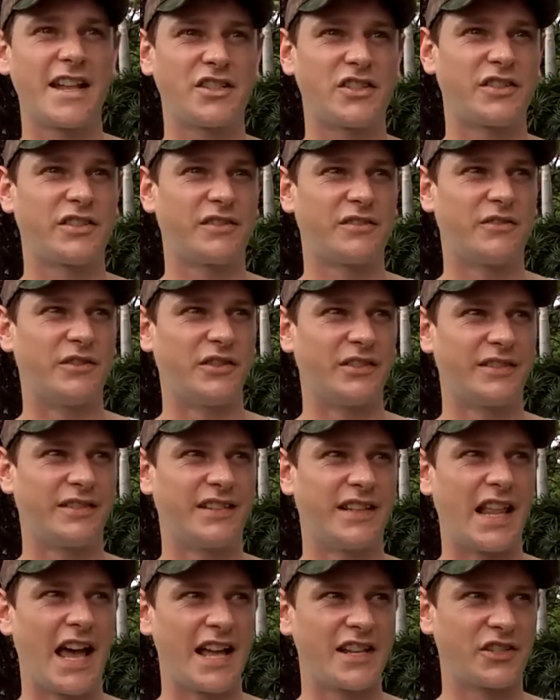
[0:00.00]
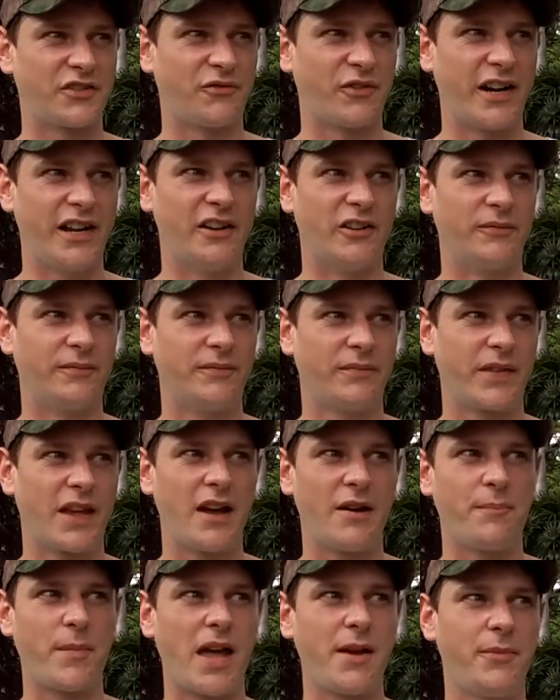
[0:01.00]
That's real.
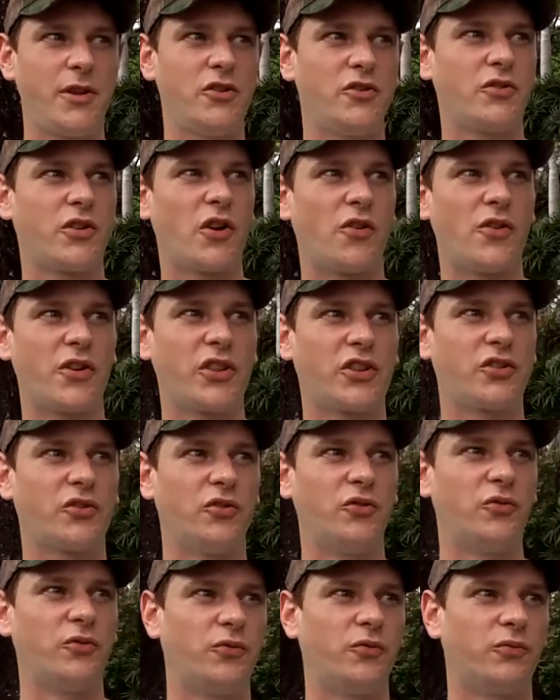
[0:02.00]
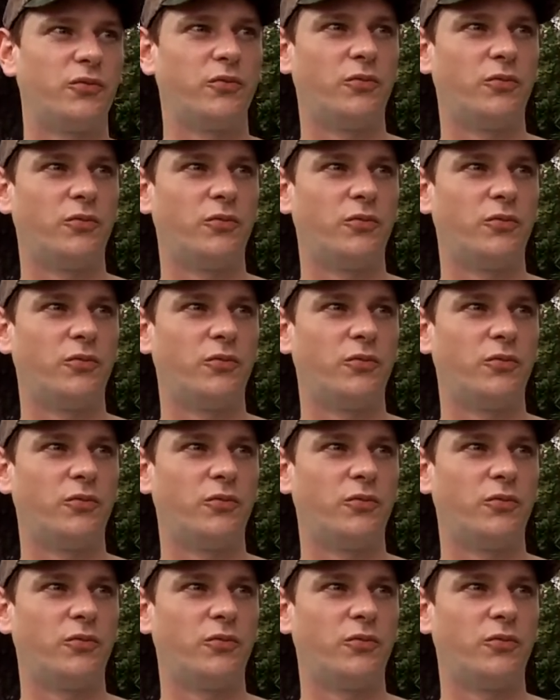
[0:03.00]
And maybe you're going through